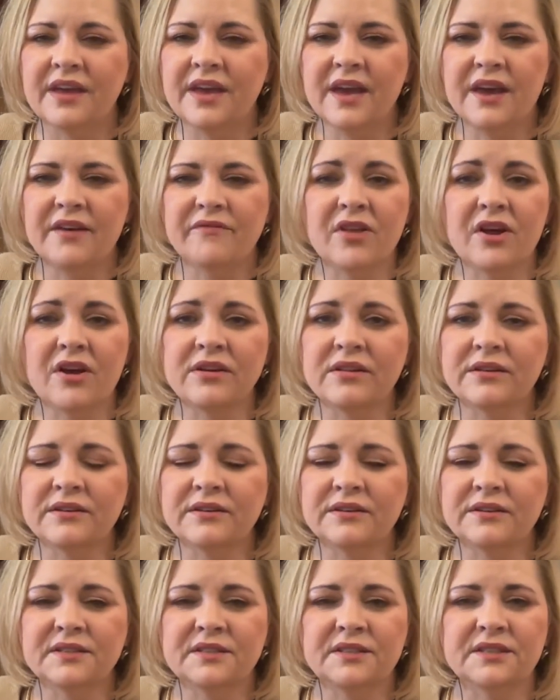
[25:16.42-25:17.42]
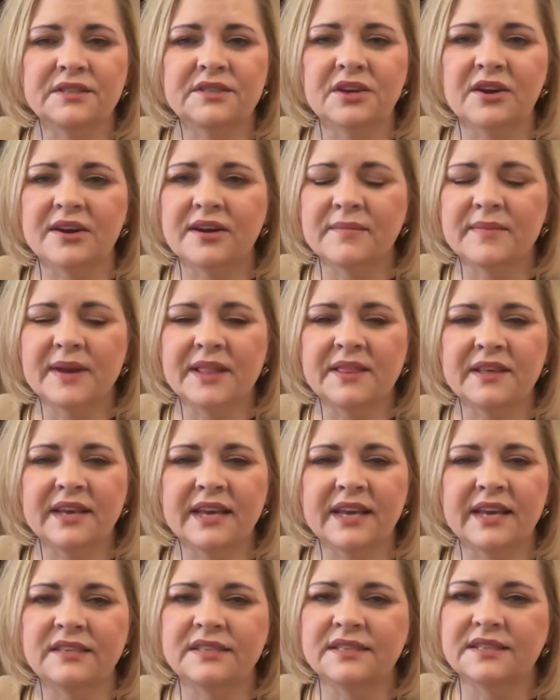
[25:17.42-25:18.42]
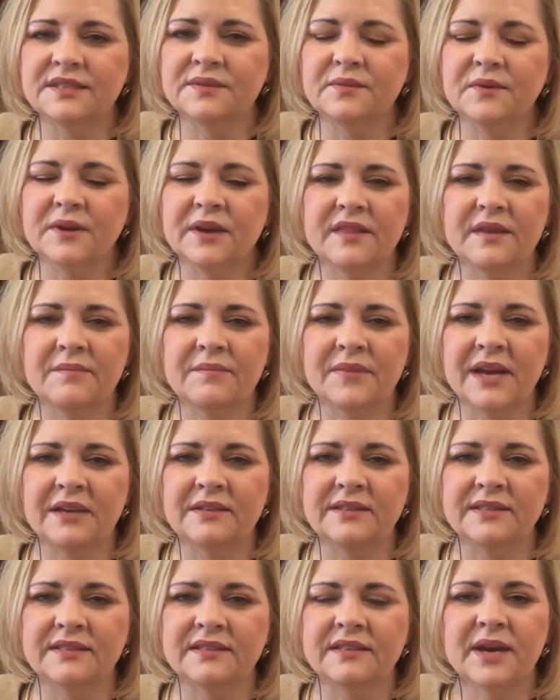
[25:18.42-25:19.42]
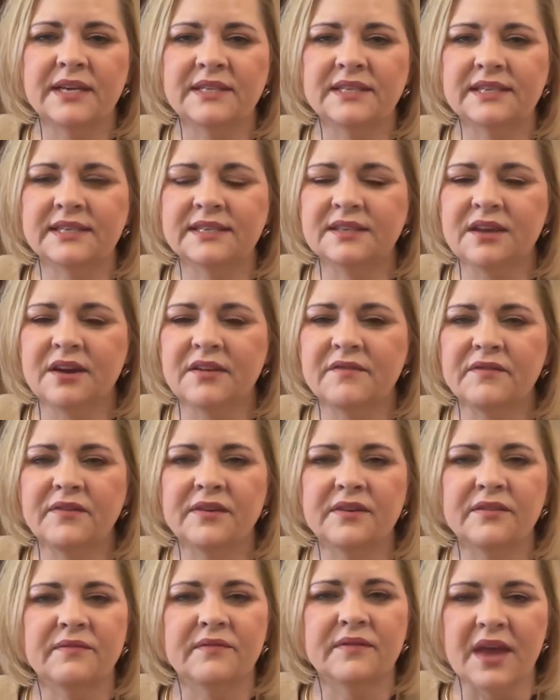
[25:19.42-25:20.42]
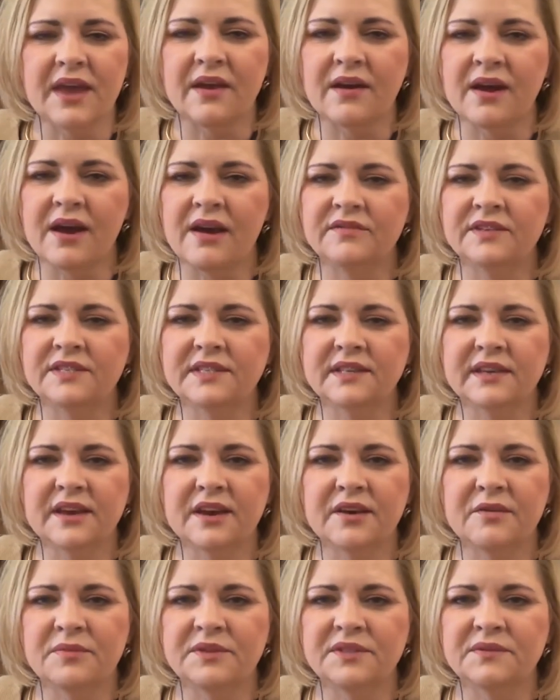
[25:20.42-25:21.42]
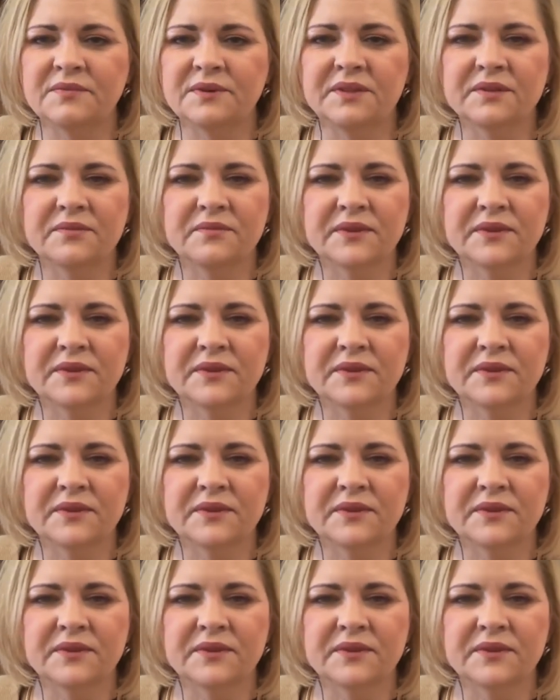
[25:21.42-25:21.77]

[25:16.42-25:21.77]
law clerks to talk about the cases with and bounce ideas off of. They obviously help us with the